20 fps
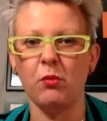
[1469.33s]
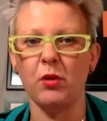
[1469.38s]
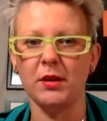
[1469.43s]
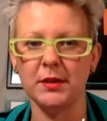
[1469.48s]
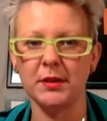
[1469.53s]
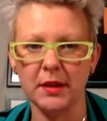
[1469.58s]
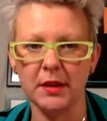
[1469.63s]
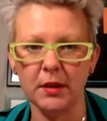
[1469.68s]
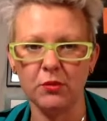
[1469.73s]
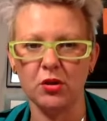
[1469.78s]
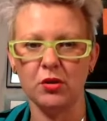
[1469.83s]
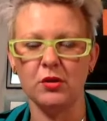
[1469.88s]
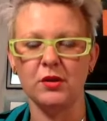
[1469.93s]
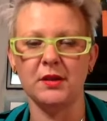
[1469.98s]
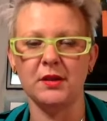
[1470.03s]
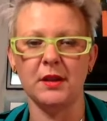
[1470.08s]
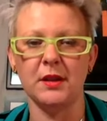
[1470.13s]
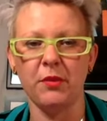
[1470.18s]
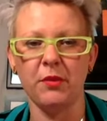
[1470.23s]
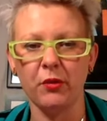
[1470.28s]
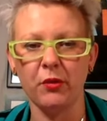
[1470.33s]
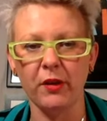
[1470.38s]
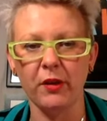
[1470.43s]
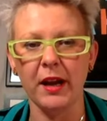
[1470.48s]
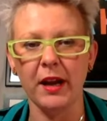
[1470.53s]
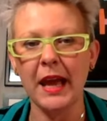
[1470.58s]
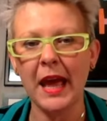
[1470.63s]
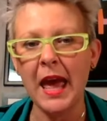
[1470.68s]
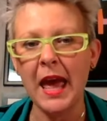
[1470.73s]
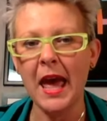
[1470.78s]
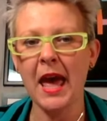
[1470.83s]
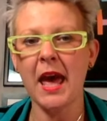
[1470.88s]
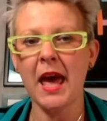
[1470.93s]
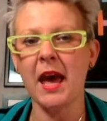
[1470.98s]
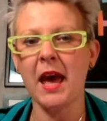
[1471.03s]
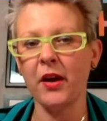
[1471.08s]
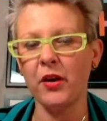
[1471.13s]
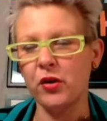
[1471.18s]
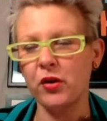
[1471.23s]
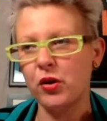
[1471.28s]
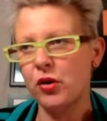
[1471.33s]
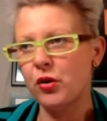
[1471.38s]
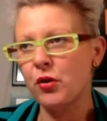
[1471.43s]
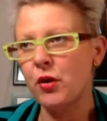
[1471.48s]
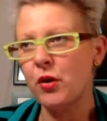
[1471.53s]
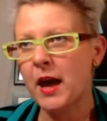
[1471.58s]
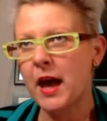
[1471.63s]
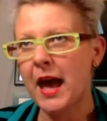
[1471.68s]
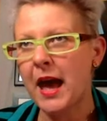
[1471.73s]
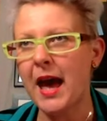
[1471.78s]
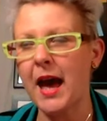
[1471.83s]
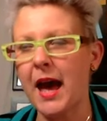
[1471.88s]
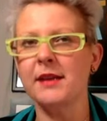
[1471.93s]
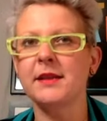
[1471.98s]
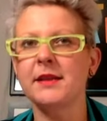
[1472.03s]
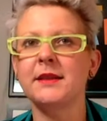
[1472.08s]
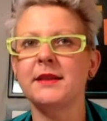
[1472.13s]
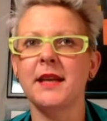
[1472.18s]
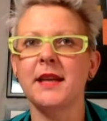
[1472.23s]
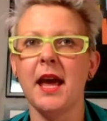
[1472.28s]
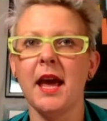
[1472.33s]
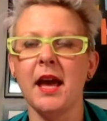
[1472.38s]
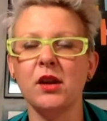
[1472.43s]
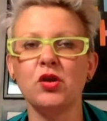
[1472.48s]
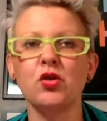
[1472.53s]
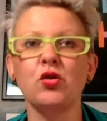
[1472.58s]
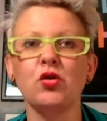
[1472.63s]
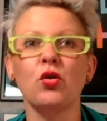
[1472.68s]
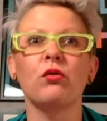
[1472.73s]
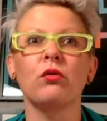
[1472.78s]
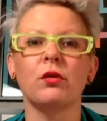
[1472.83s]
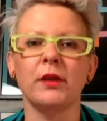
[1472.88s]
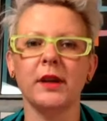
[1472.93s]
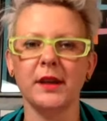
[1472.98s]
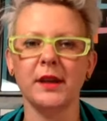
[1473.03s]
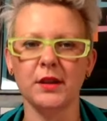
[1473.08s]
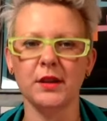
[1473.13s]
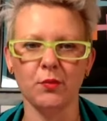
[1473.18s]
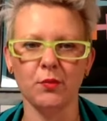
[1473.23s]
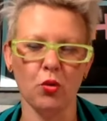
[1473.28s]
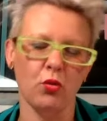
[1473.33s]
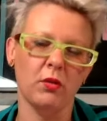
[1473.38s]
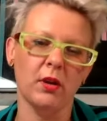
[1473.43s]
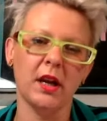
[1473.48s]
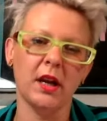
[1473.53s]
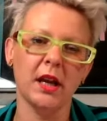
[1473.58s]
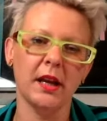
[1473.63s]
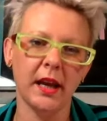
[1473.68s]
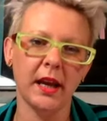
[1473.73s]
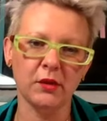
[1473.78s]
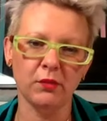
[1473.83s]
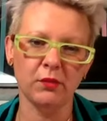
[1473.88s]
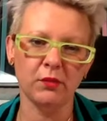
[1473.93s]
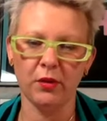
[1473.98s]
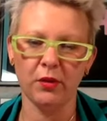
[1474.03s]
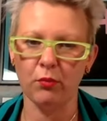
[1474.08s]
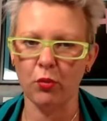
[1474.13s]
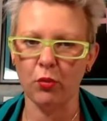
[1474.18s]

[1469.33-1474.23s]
1, step 2, step 3, how to understand your audience more and connect with them